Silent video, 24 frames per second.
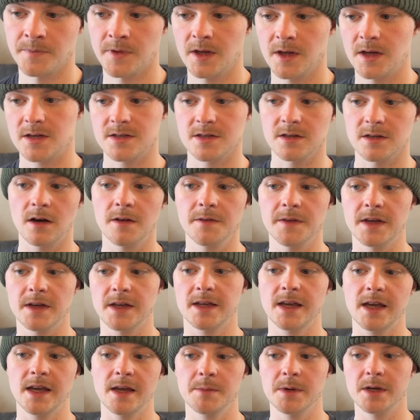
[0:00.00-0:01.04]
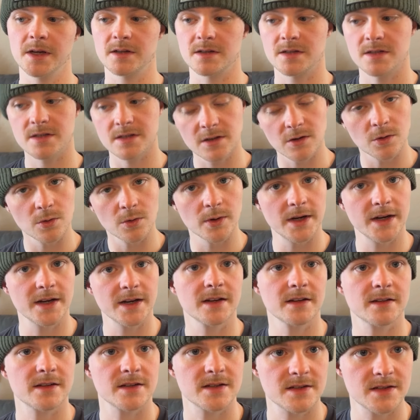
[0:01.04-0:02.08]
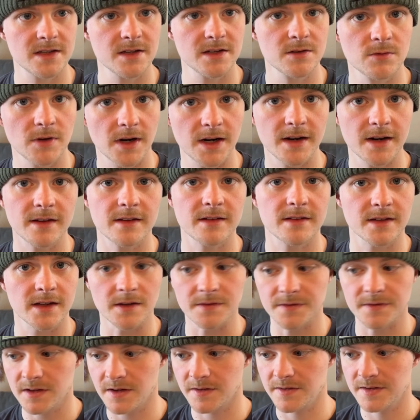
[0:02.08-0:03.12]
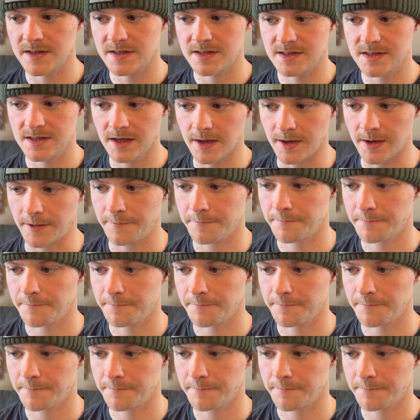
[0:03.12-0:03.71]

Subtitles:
A stall that gaming is still waiting to see right itself to this day.